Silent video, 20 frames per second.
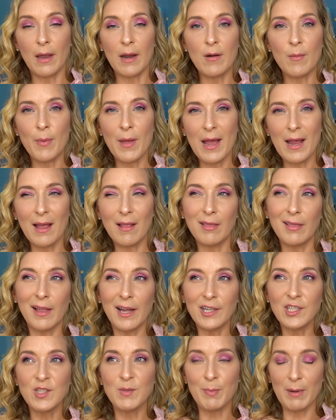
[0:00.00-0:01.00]
I don't pack a
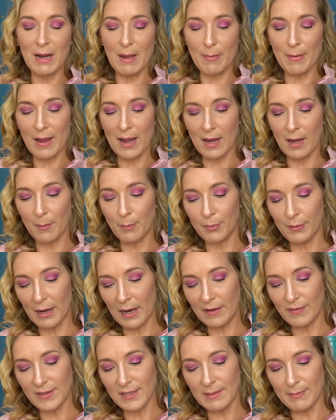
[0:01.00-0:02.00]
lunch, but I pack a
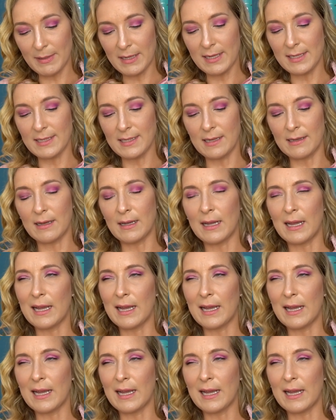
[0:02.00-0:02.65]
breakfast because